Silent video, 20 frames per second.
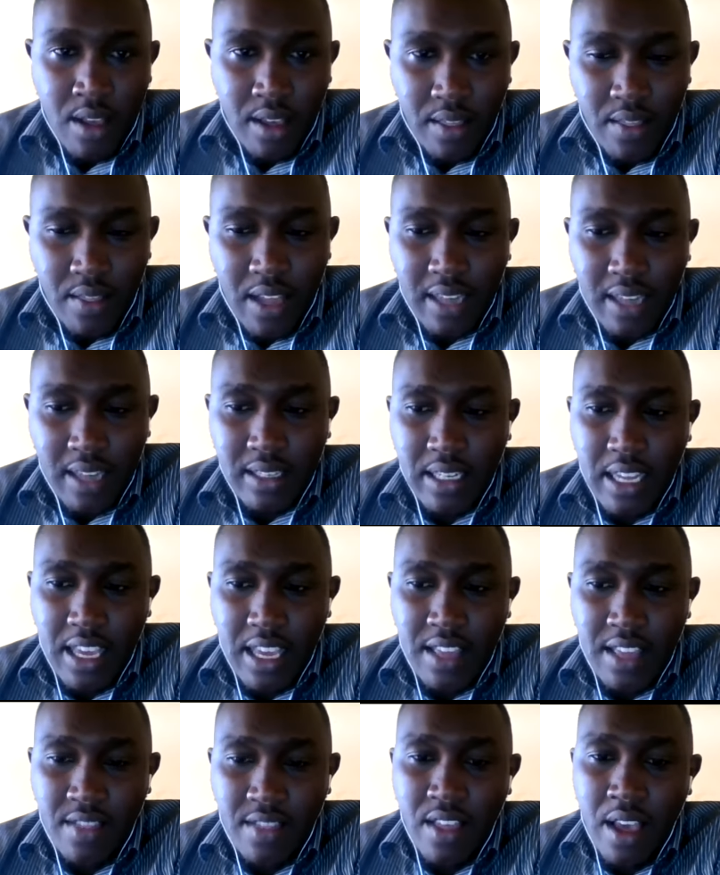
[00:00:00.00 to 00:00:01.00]
that
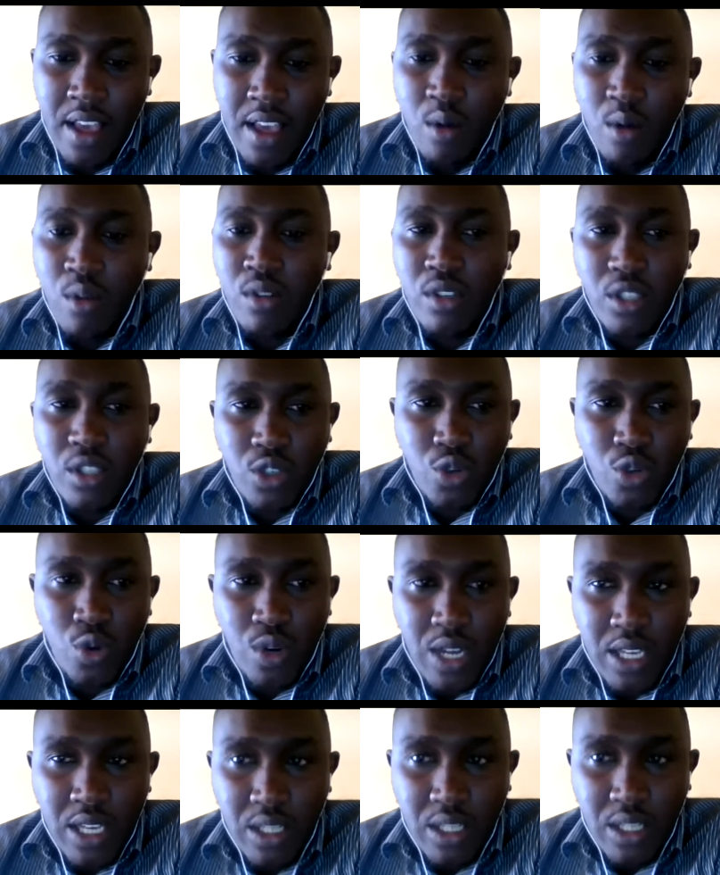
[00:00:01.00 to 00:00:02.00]
in the old Stone
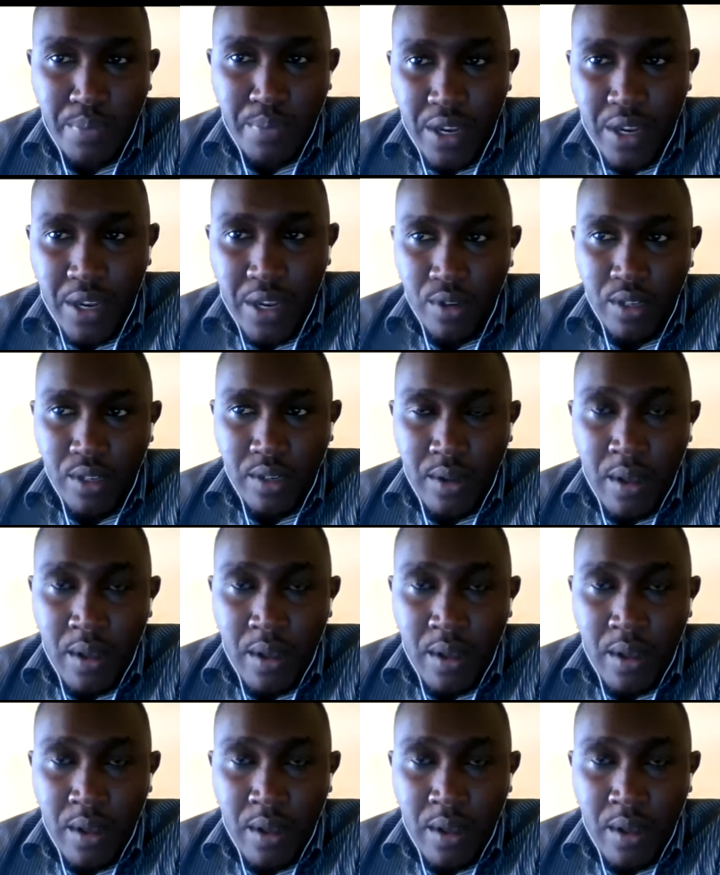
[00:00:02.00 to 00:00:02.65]
Age period,